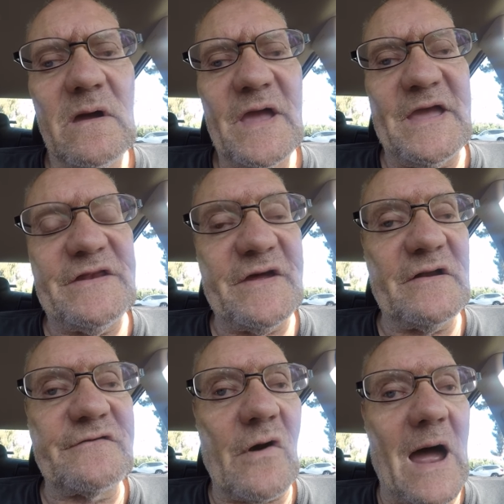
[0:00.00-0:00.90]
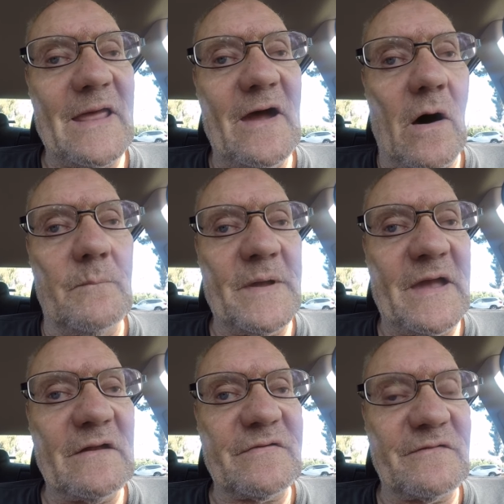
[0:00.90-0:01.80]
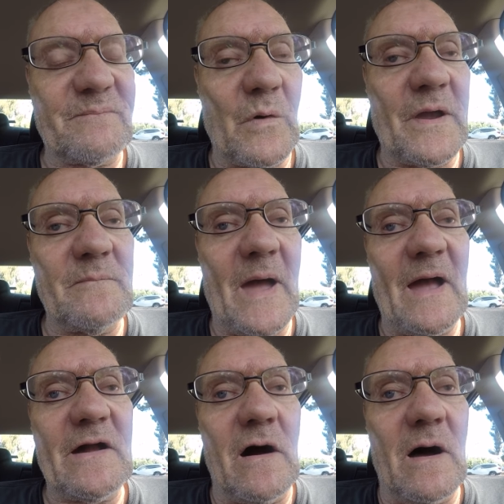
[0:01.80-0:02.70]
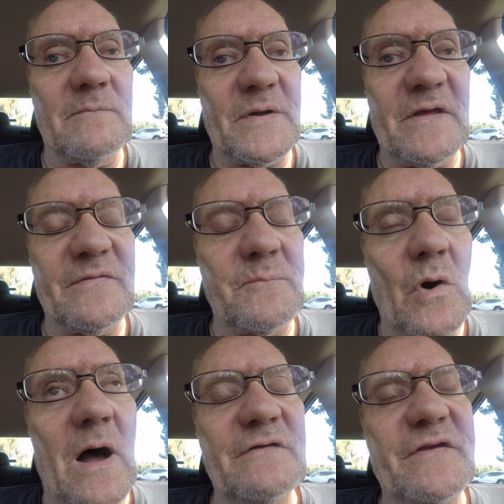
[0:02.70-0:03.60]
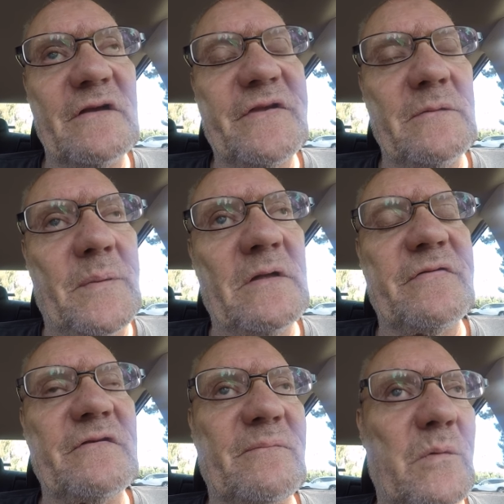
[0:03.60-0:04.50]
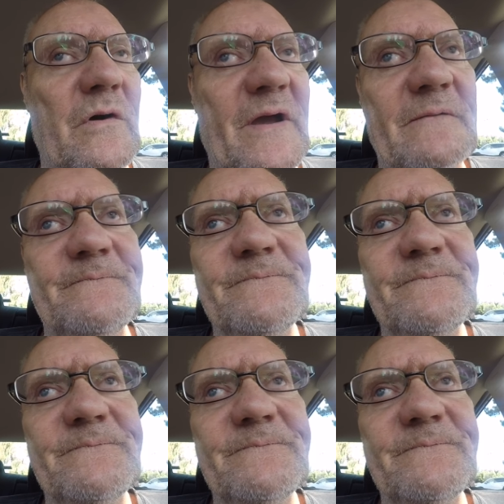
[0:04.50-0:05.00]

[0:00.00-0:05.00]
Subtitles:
He did try to help me get the spring back on, but in the process he bent the spring.